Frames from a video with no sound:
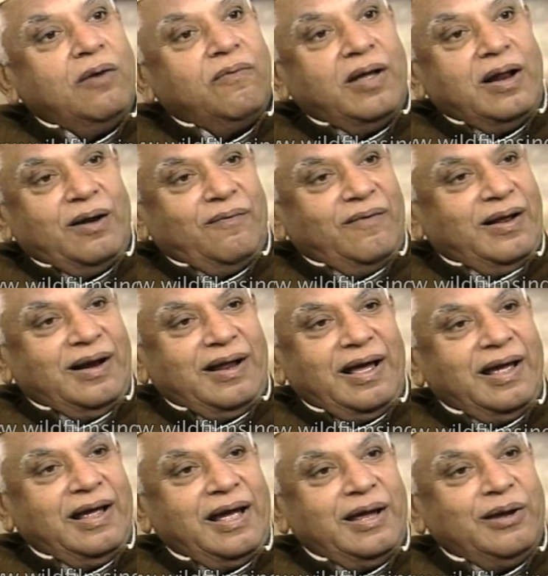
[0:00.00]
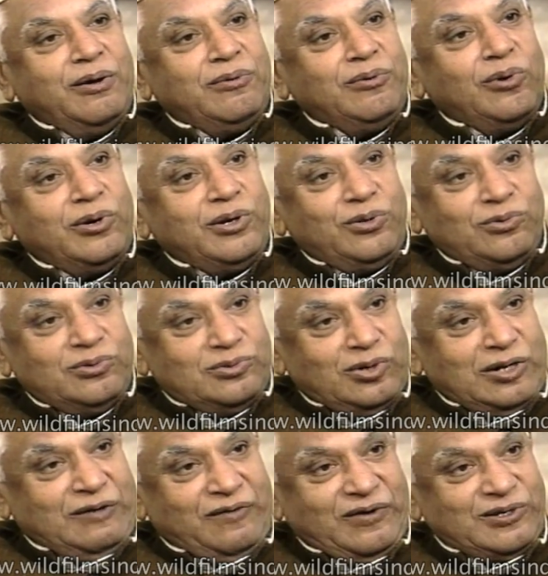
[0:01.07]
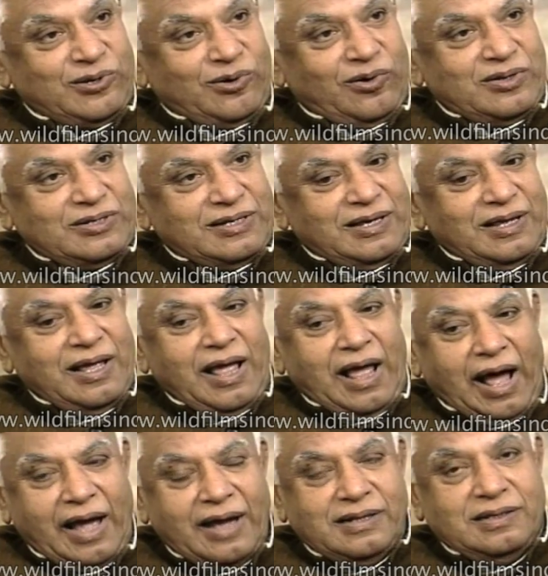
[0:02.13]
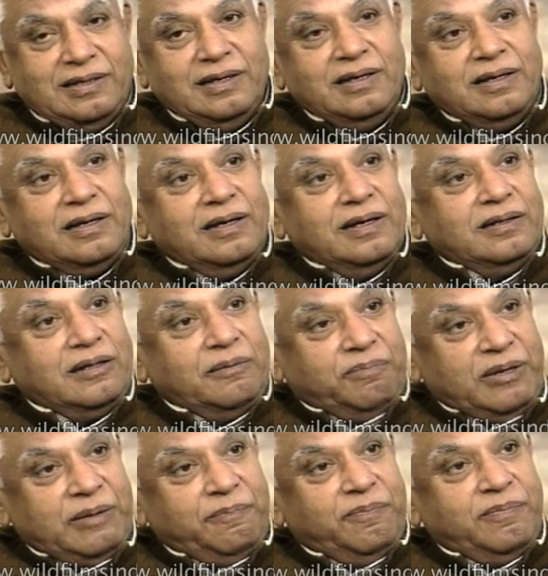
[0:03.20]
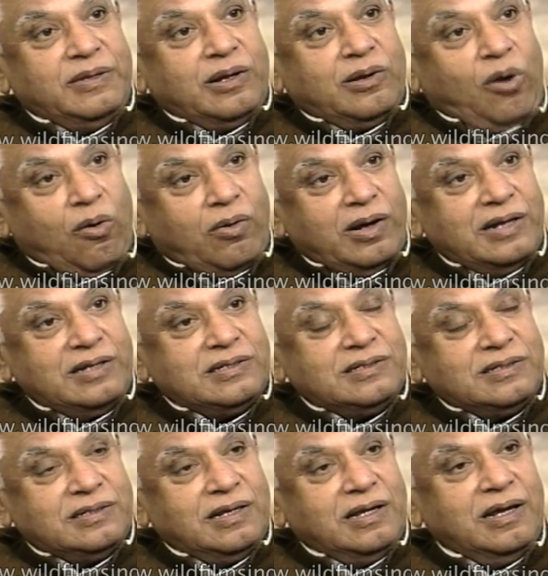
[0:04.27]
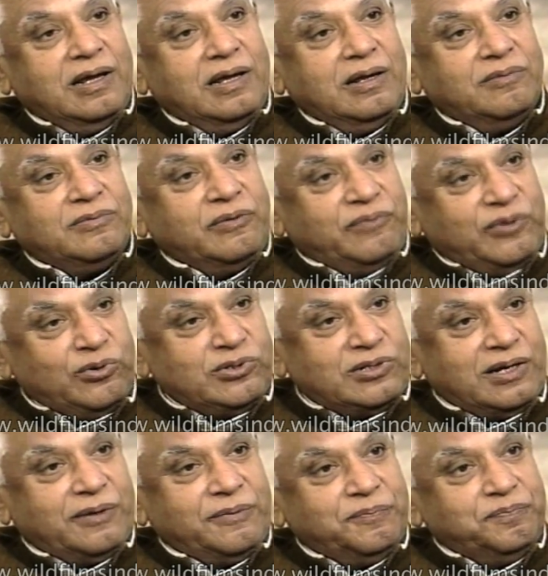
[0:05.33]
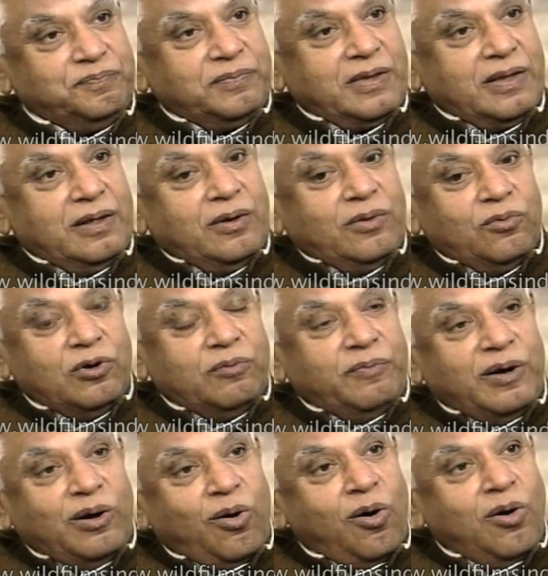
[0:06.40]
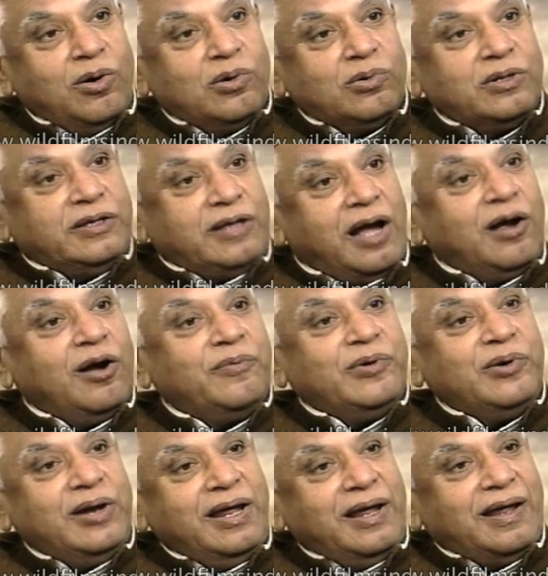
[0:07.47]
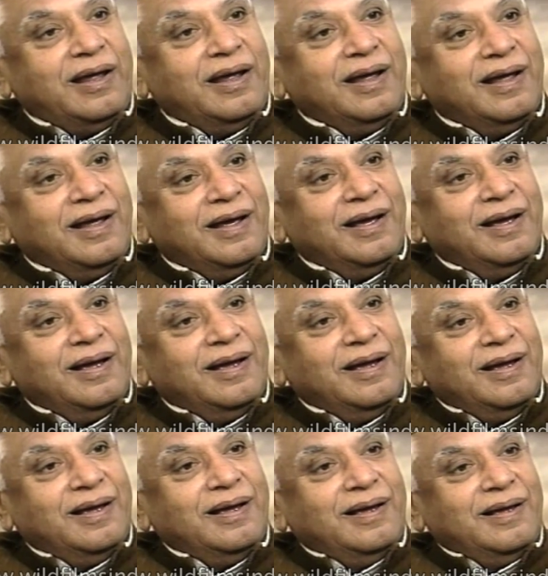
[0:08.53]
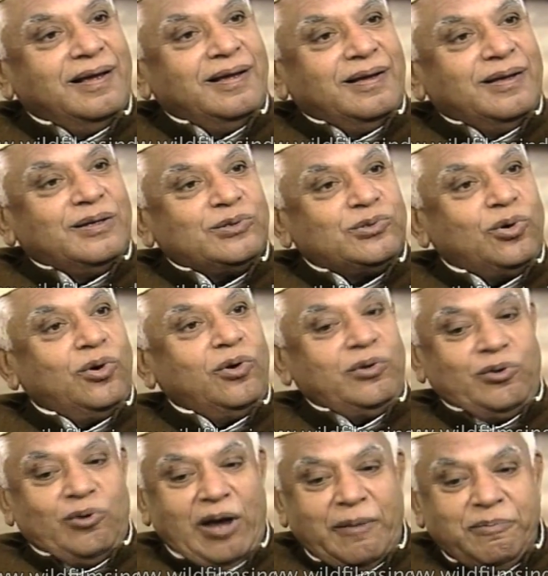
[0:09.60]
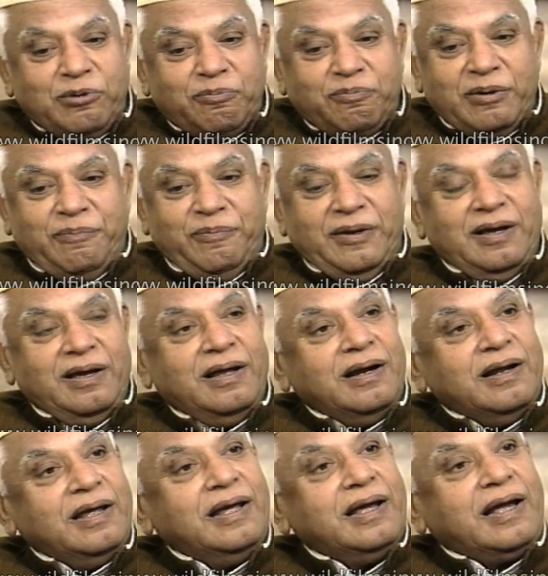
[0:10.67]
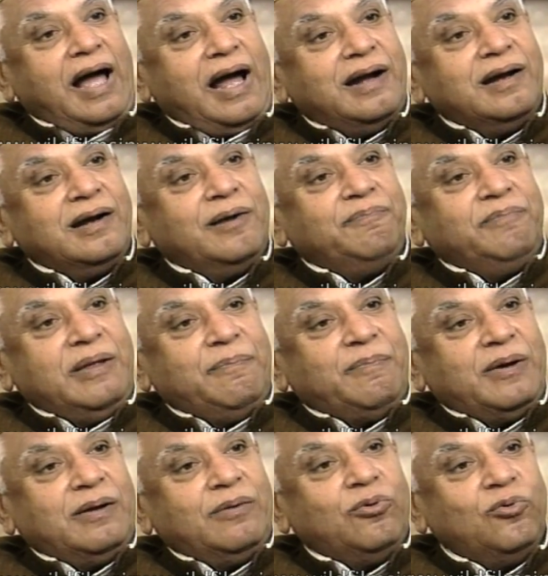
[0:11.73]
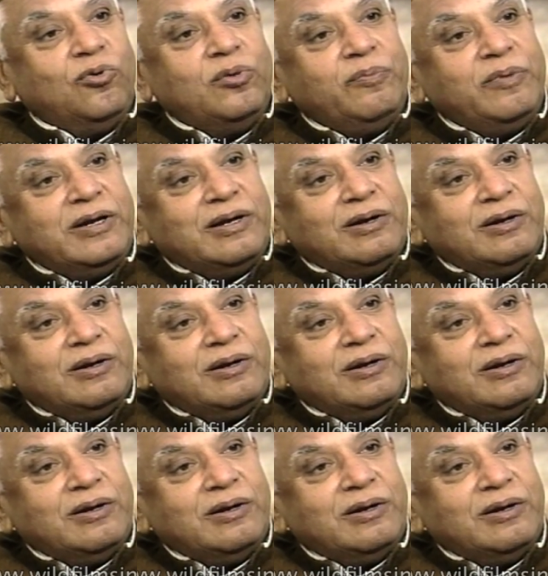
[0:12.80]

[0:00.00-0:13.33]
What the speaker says: Well, I would not use that phraseology. I think the Congress of the future would belong to the young of today. So you have to prepare a cadre of people who would be